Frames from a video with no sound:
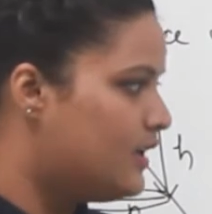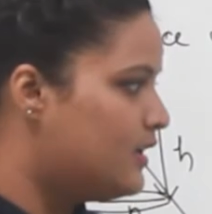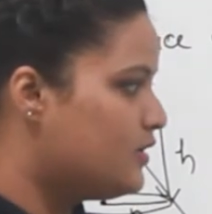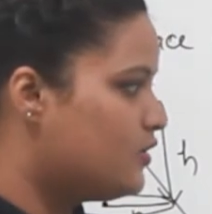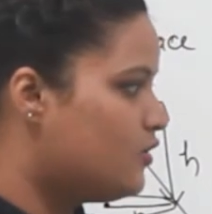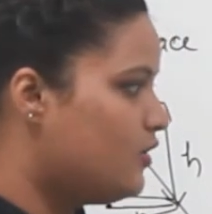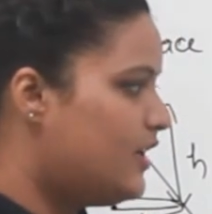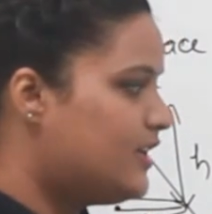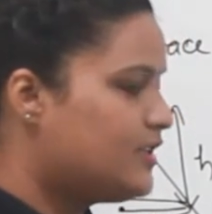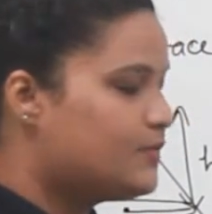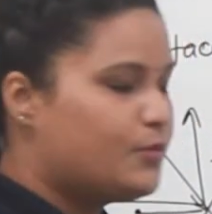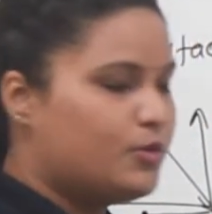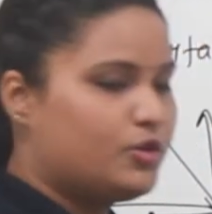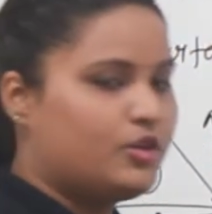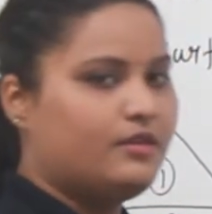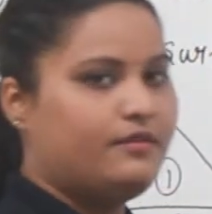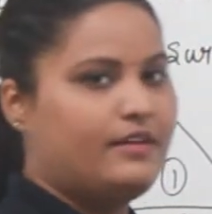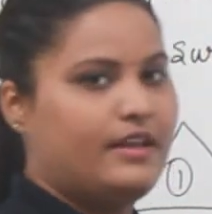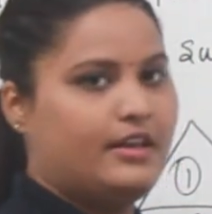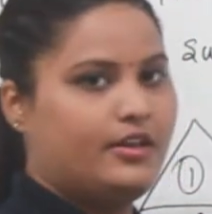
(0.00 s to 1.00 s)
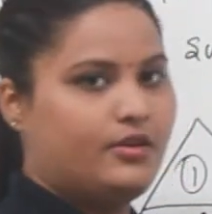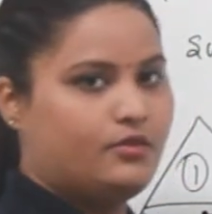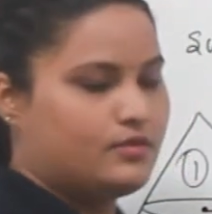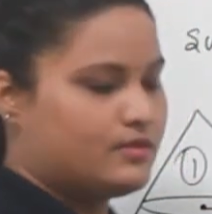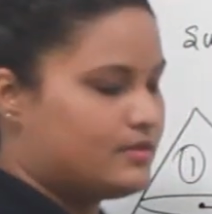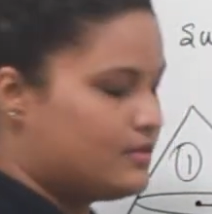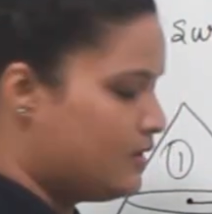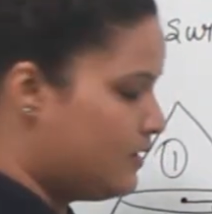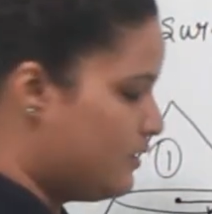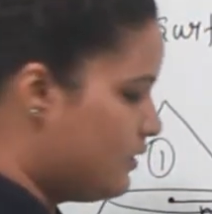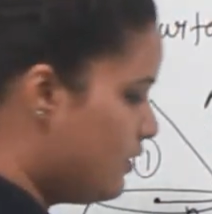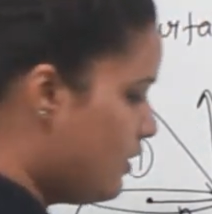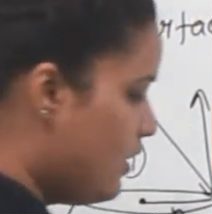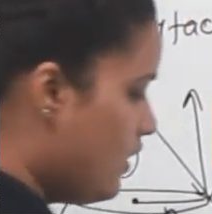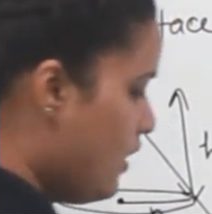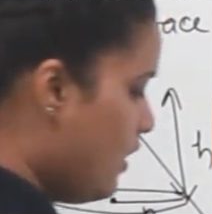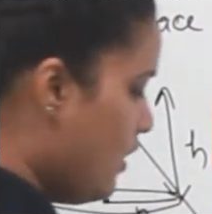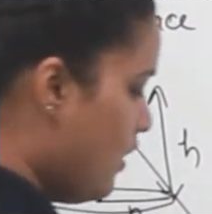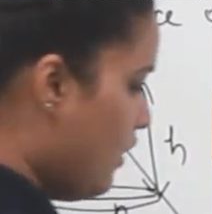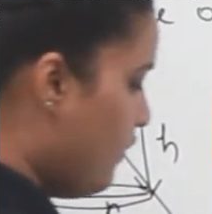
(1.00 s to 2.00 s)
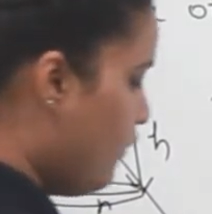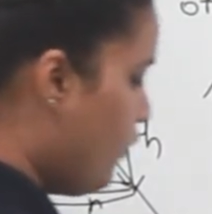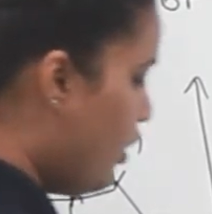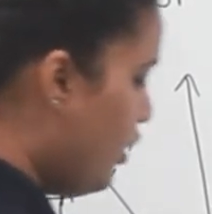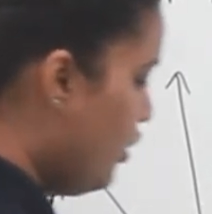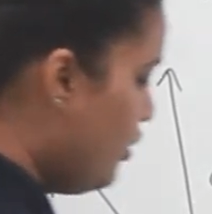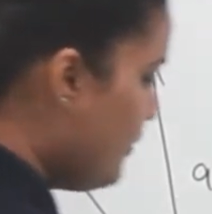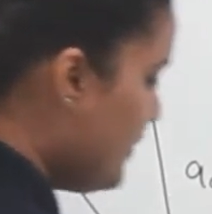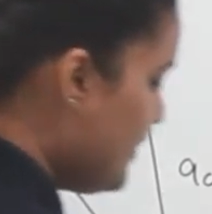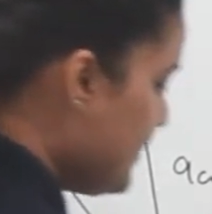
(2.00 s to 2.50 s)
So let's put the values. Volume is